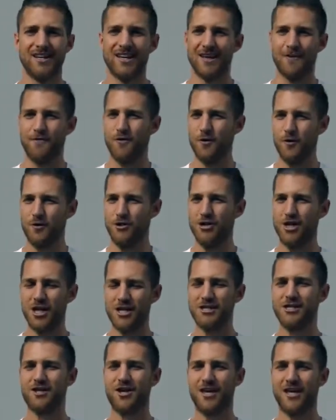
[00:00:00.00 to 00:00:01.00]
If you
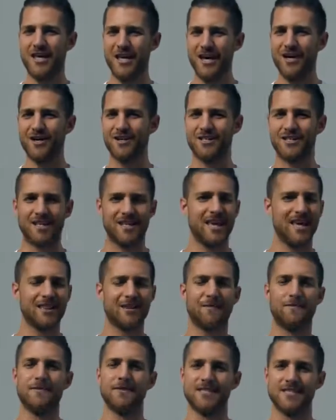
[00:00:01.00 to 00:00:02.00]
just are here to
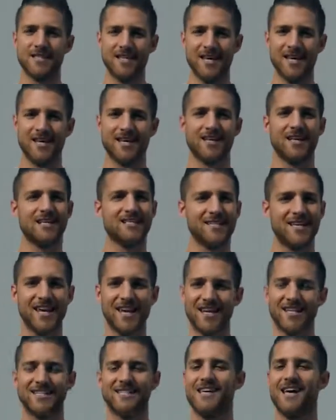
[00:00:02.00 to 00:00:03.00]
get the physique, let's
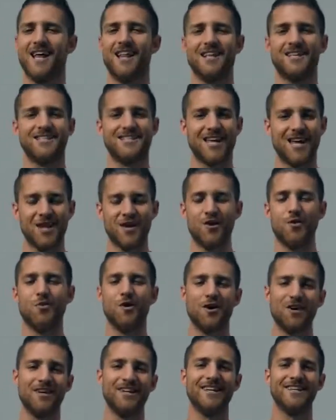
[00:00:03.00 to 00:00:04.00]
get into that. Let's tell you
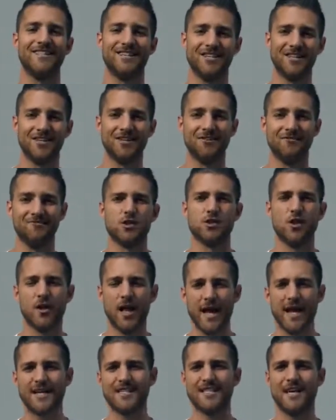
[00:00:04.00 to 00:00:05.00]
what you need to do. So
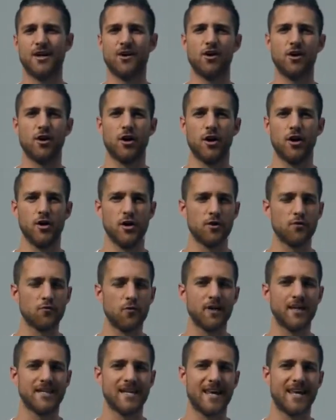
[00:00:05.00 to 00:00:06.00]
like I said earlier, you can
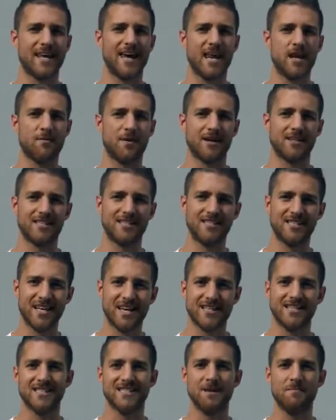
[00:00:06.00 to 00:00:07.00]
really dedicate about
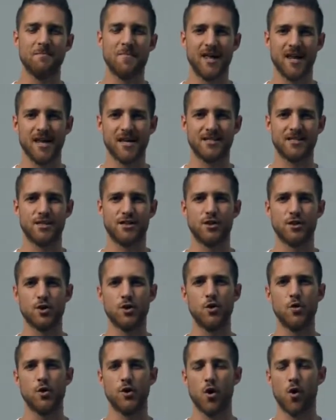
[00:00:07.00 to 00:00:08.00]
60 minutes
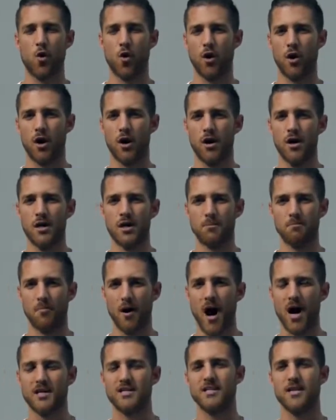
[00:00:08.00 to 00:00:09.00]
to your
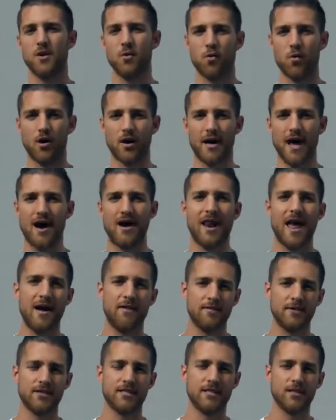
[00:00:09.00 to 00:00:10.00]
boxing workout
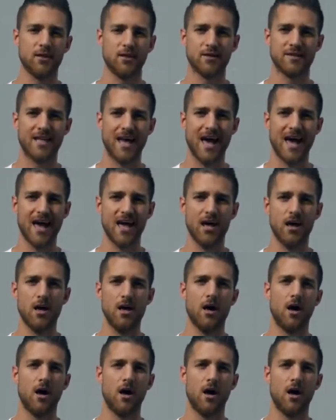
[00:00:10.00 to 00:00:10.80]
every single day.